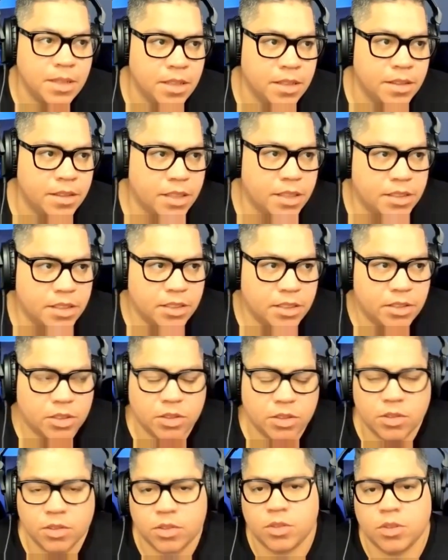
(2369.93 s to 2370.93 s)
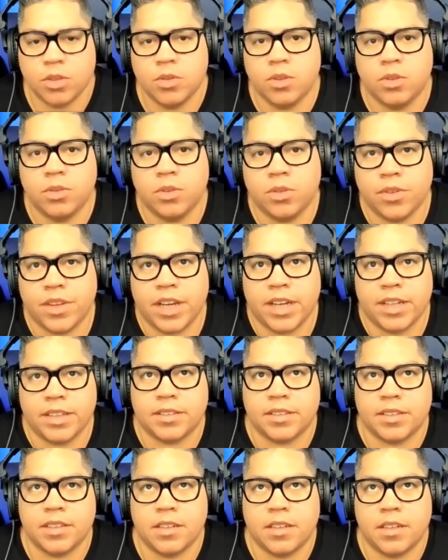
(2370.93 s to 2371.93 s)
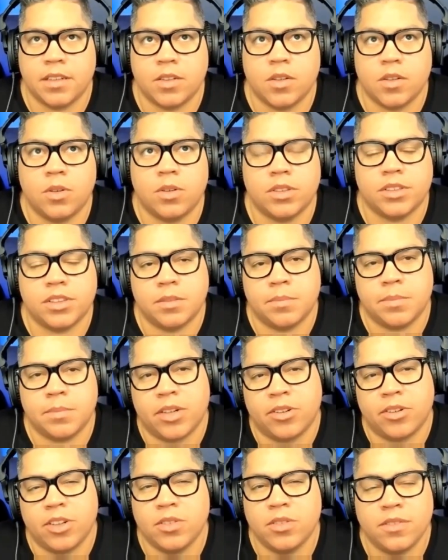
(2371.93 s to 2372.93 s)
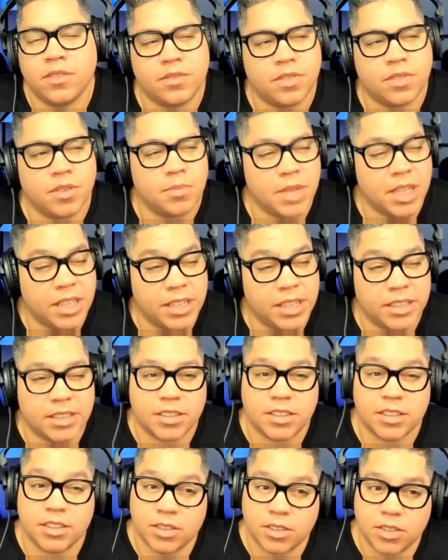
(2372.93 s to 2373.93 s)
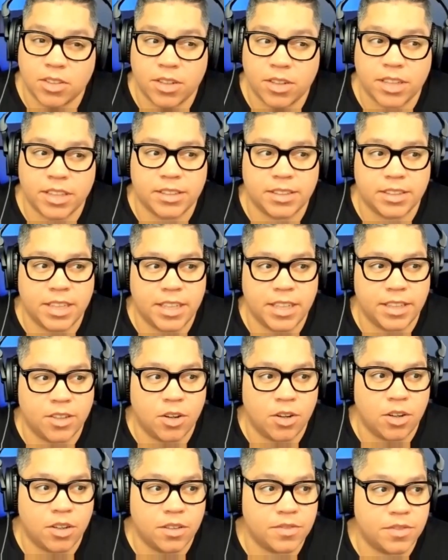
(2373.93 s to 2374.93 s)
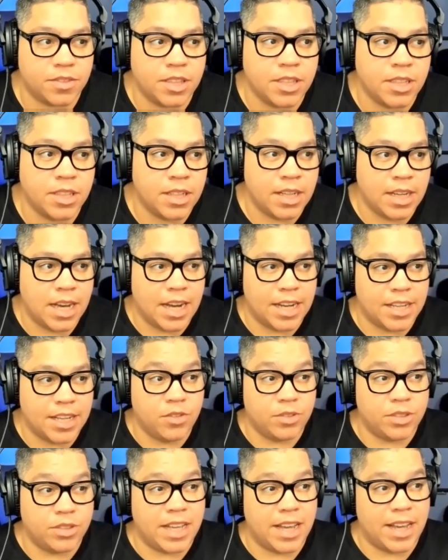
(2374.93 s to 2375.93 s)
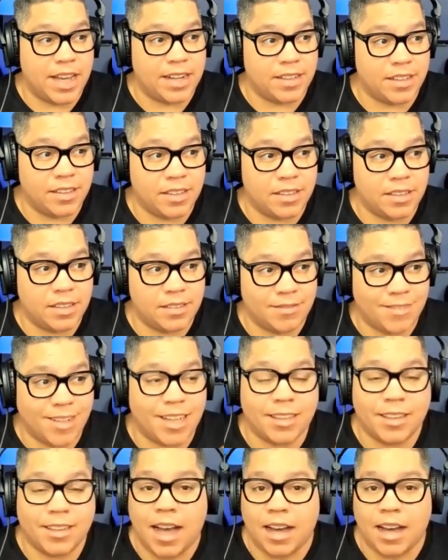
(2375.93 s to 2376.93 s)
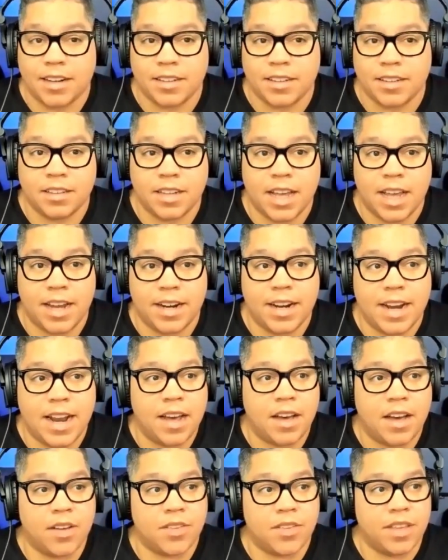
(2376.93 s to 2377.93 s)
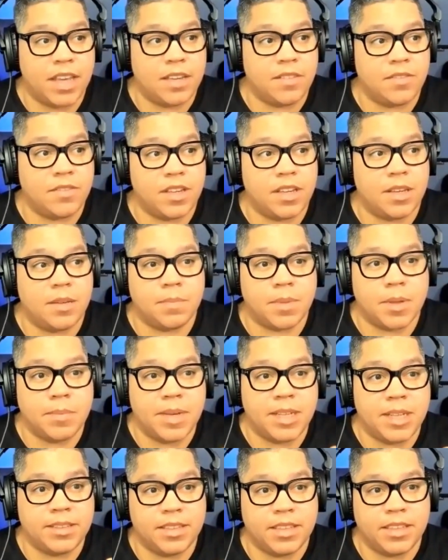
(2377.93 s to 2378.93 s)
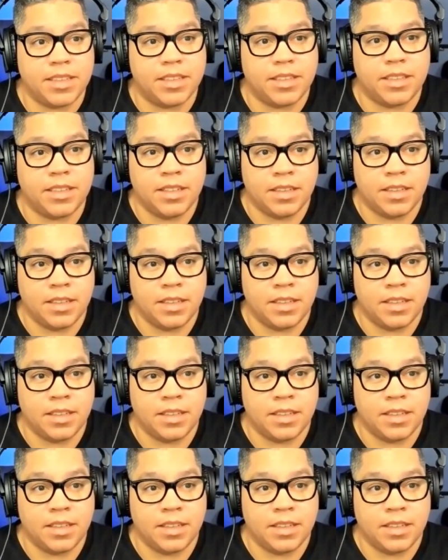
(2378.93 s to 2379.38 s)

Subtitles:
There's this tool that's called Sabero. For me, it's starting to take off. I use that a lot. And now they've implemented,